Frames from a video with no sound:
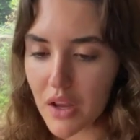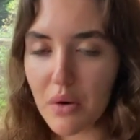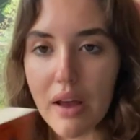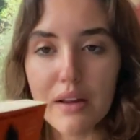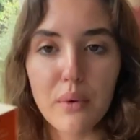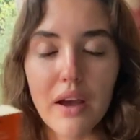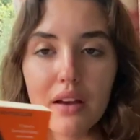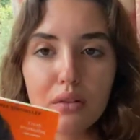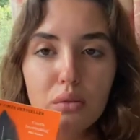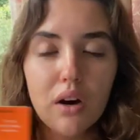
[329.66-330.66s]

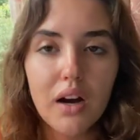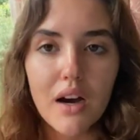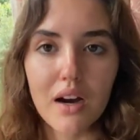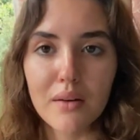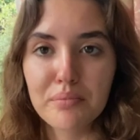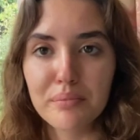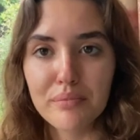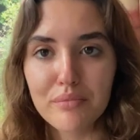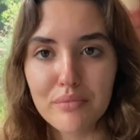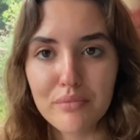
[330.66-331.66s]
Anyway,
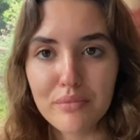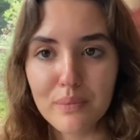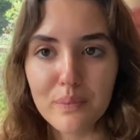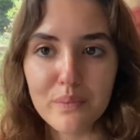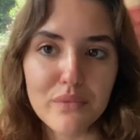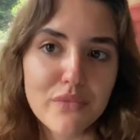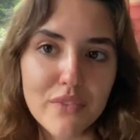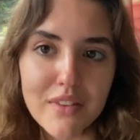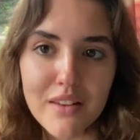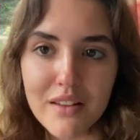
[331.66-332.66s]

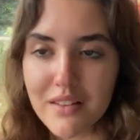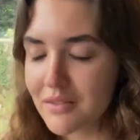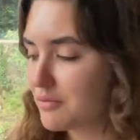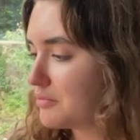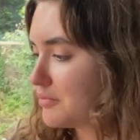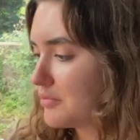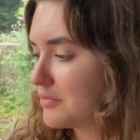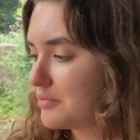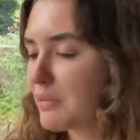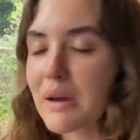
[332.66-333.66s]

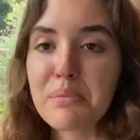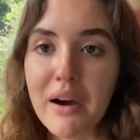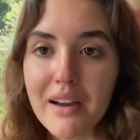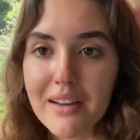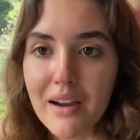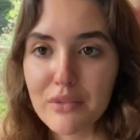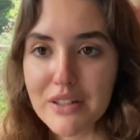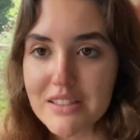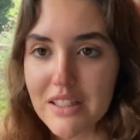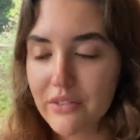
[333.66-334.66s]
Magpie, I'm
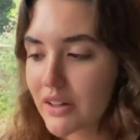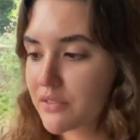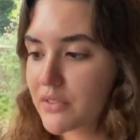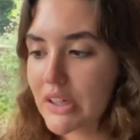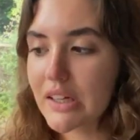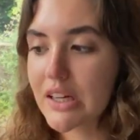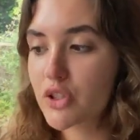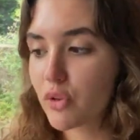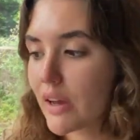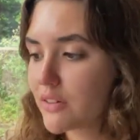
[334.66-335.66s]
gonna see if I can feel any
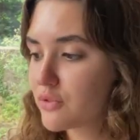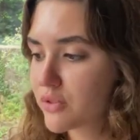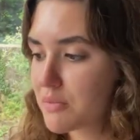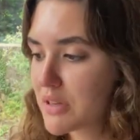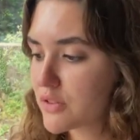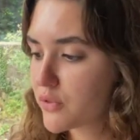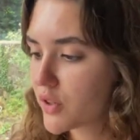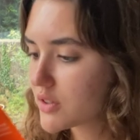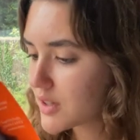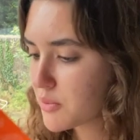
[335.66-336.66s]
dread from these
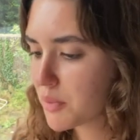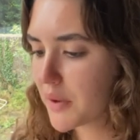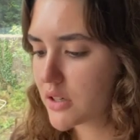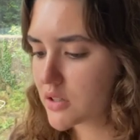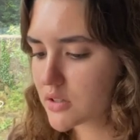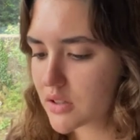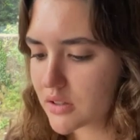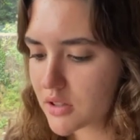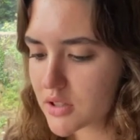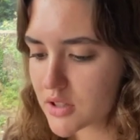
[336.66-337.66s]
first couple pages. Does
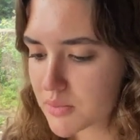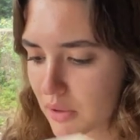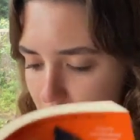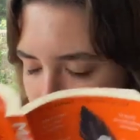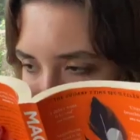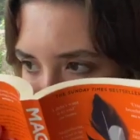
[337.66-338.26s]
it smell?